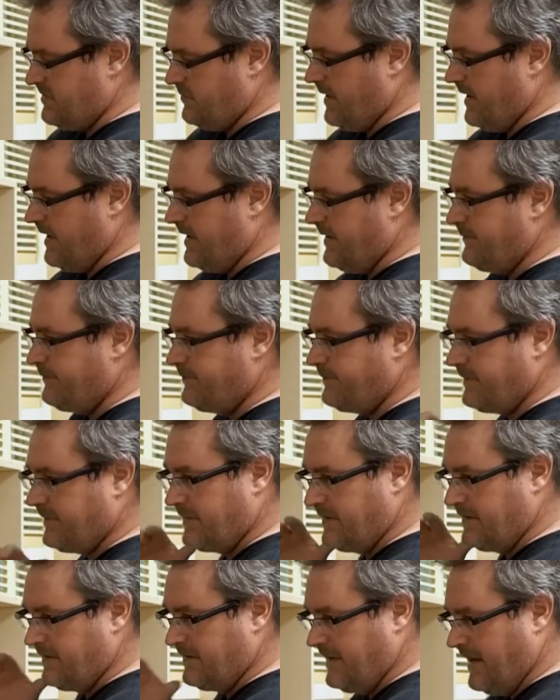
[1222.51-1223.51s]
way,
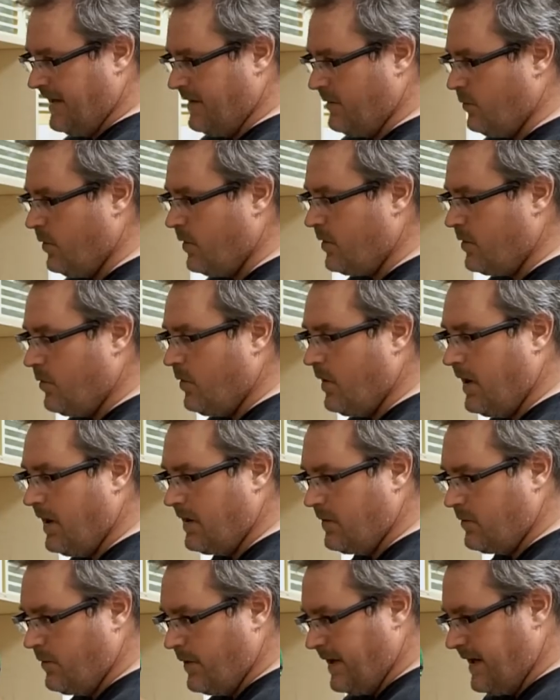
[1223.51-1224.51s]
that it won't go all
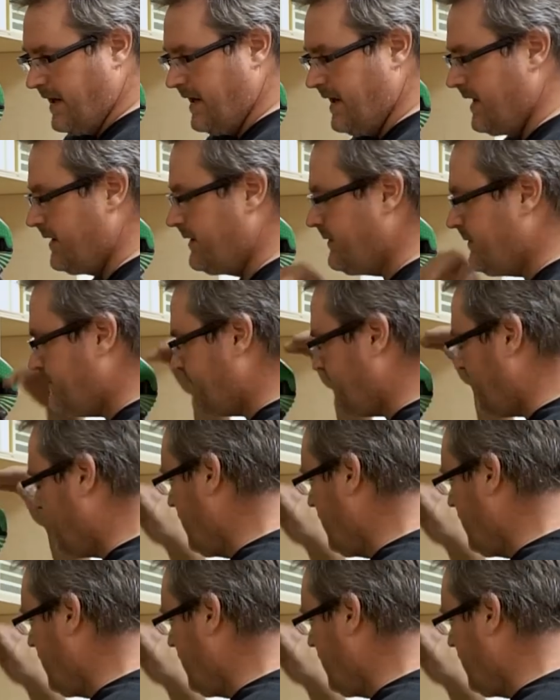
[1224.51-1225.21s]
the way in,